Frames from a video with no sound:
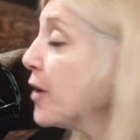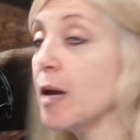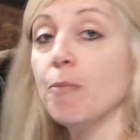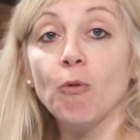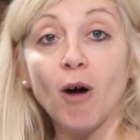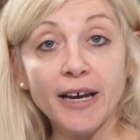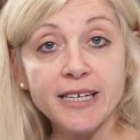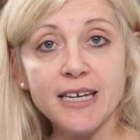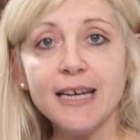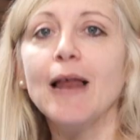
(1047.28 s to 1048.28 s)
keep
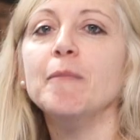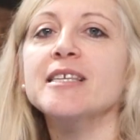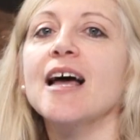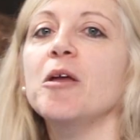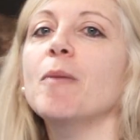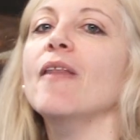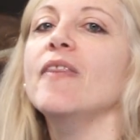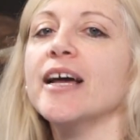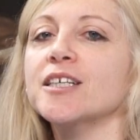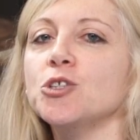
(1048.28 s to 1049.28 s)
writing, let me tell you about
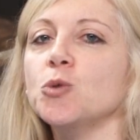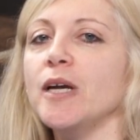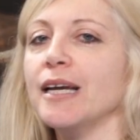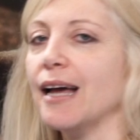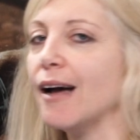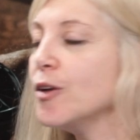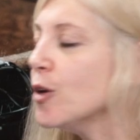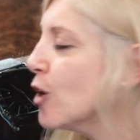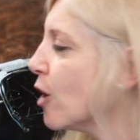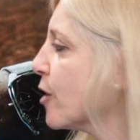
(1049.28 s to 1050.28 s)
next week. Now, you're
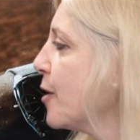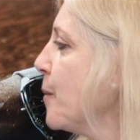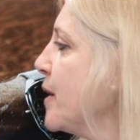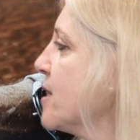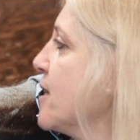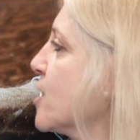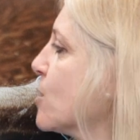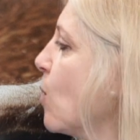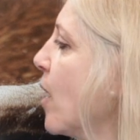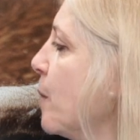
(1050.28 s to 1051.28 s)
not going to miss
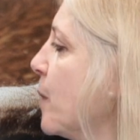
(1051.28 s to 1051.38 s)
this one